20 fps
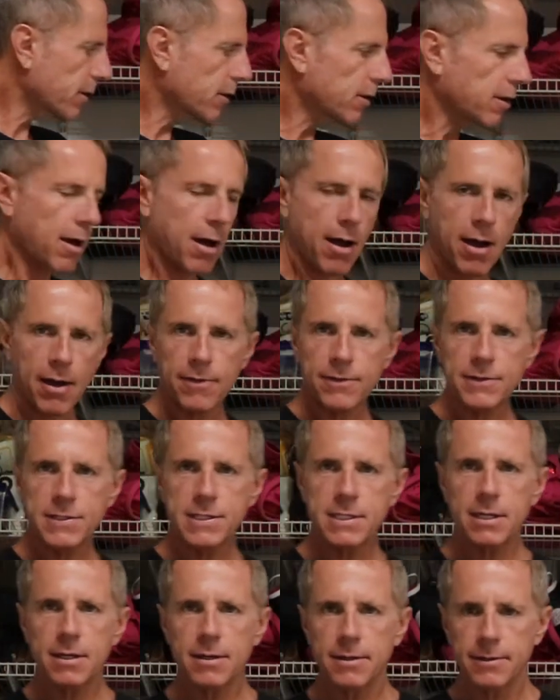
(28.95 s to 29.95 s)

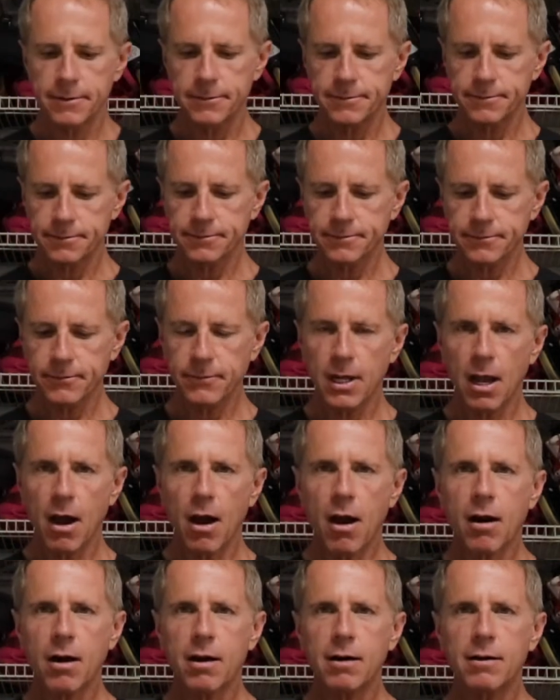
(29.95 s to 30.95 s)
cloths
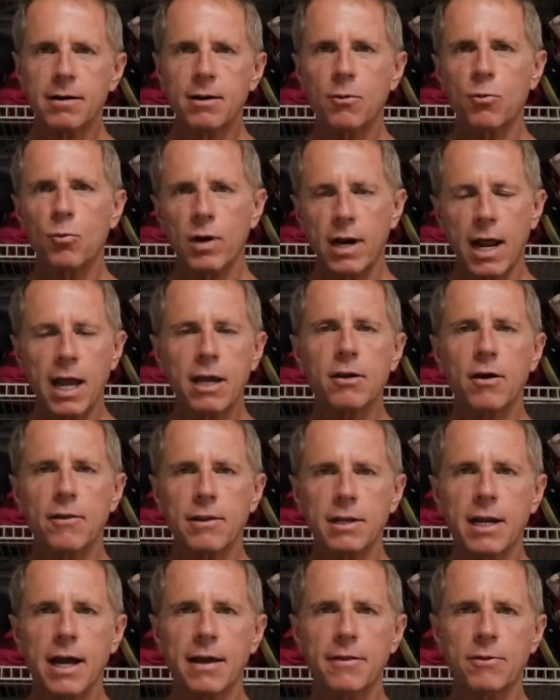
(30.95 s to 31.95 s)
are what I call
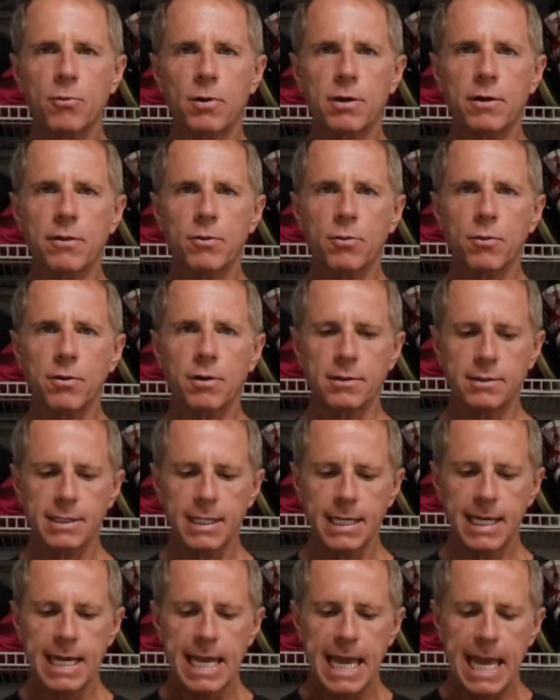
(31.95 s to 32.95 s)
the ninth wonder of the world.
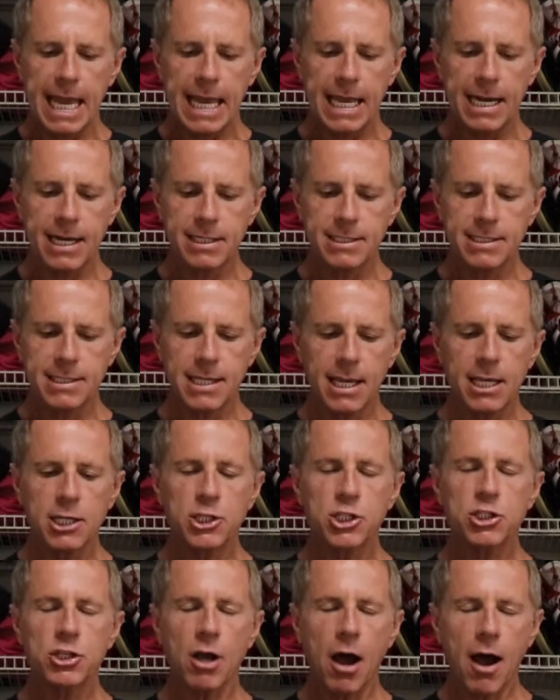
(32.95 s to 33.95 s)
It is the
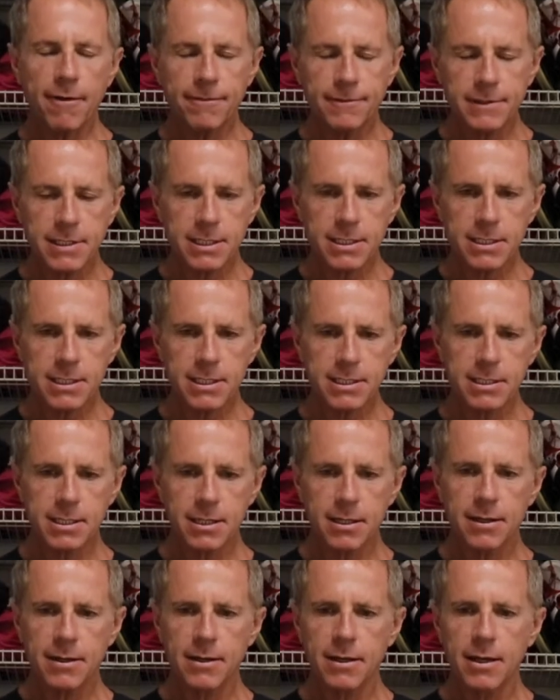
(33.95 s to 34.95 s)
softest,
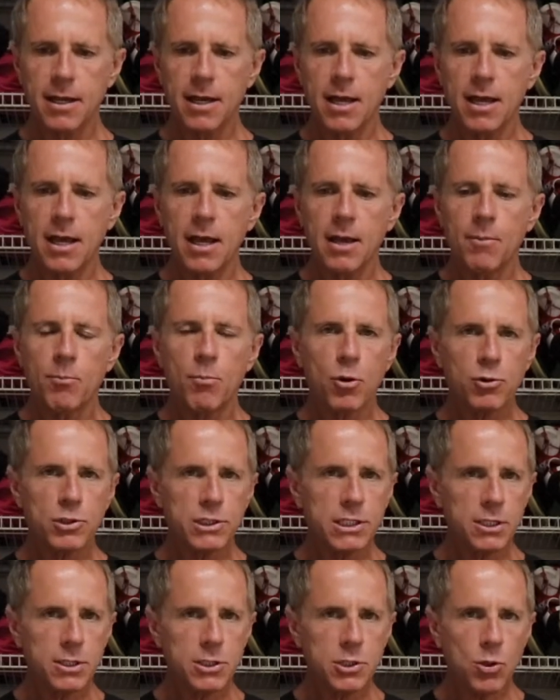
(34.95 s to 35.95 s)
most
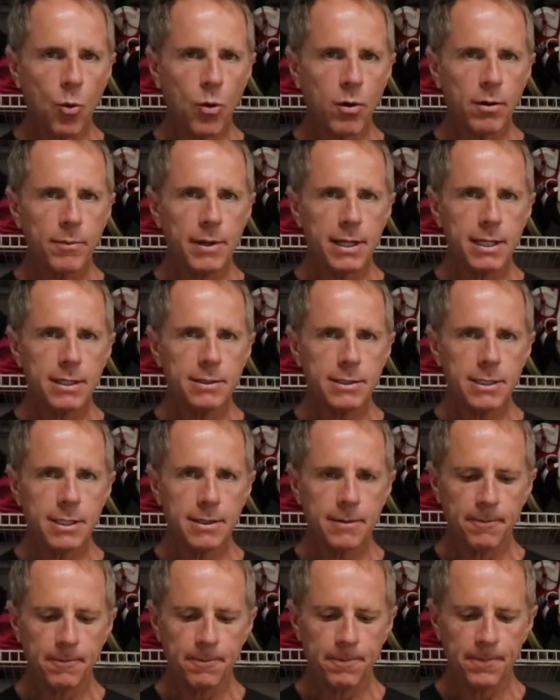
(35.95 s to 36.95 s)
absorbent,
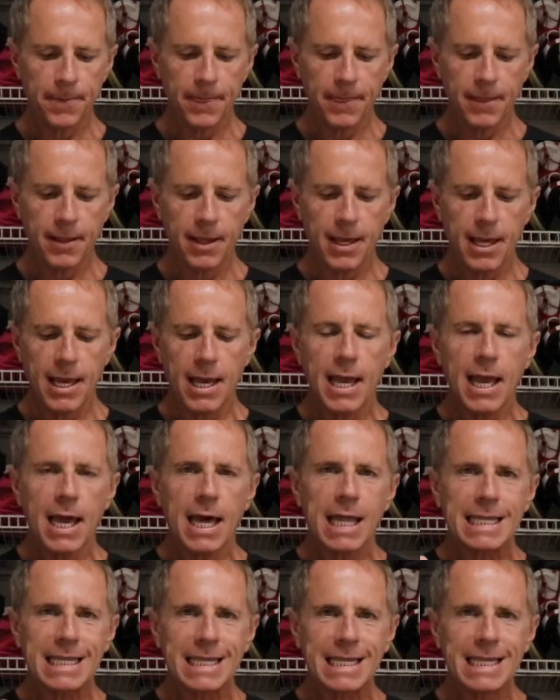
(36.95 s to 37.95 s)

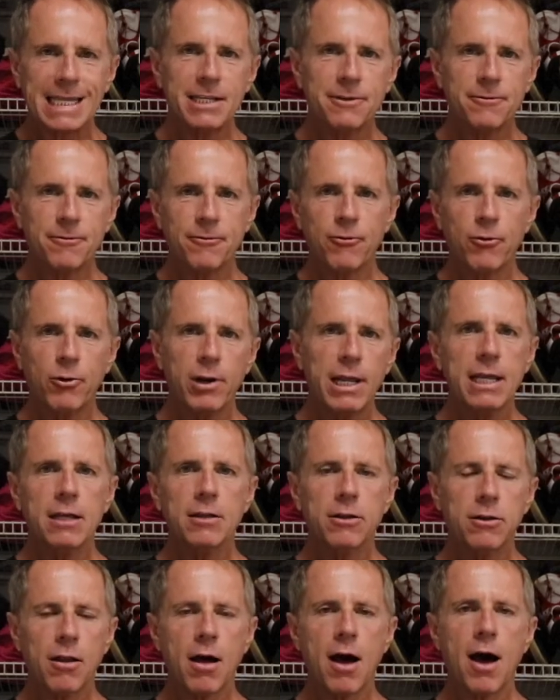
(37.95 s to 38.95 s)
lint-free
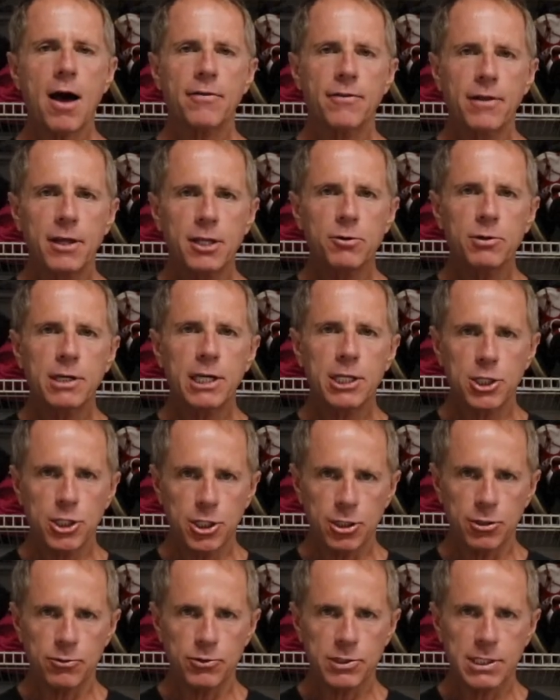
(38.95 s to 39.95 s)
cloth that you can
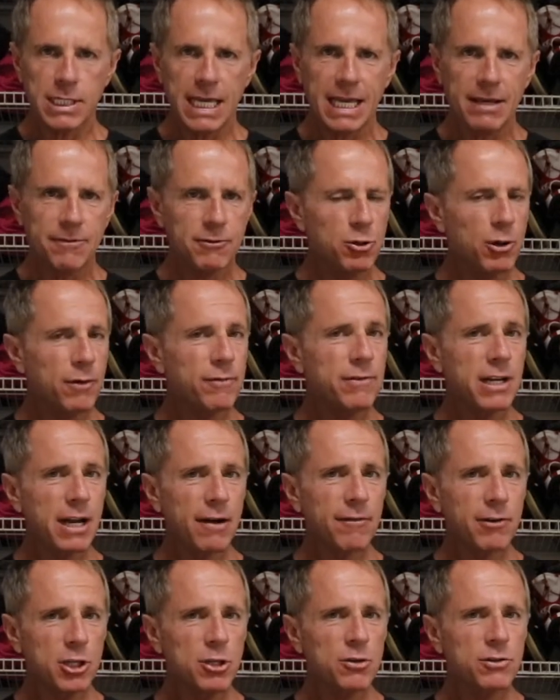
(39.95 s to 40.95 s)
use. If you have
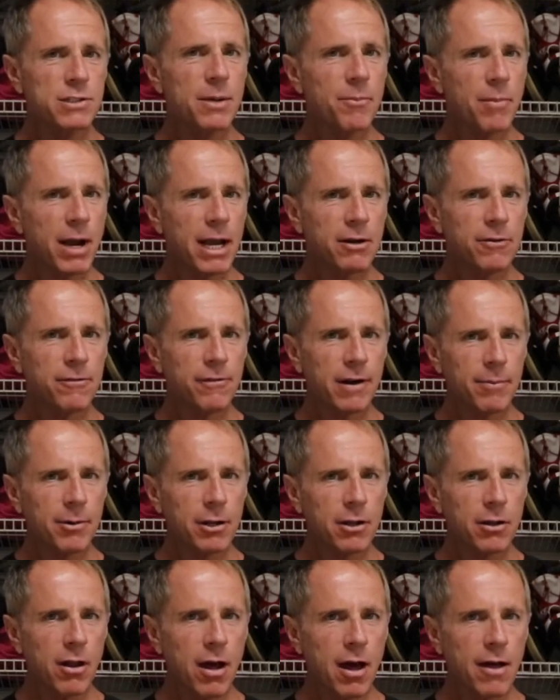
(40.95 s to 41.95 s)
never used a microfiber
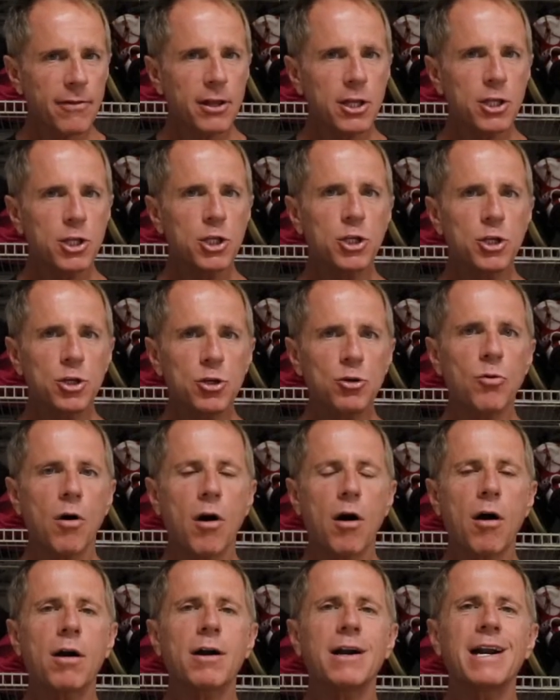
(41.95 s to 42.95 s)
cloth, you
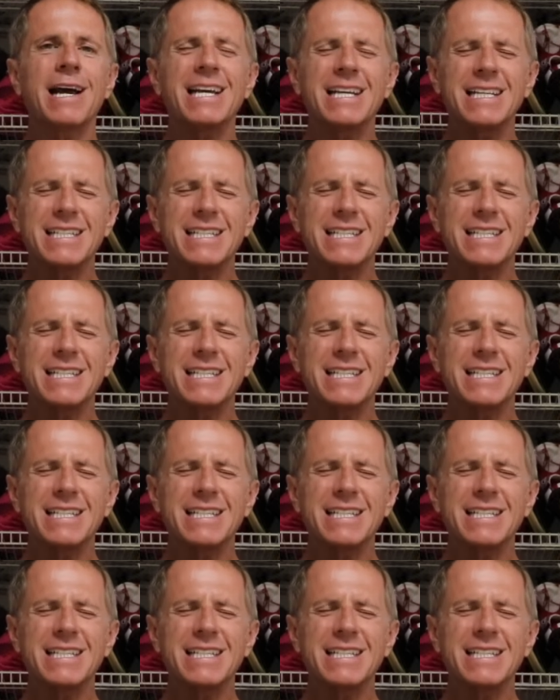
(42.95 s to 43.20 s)
are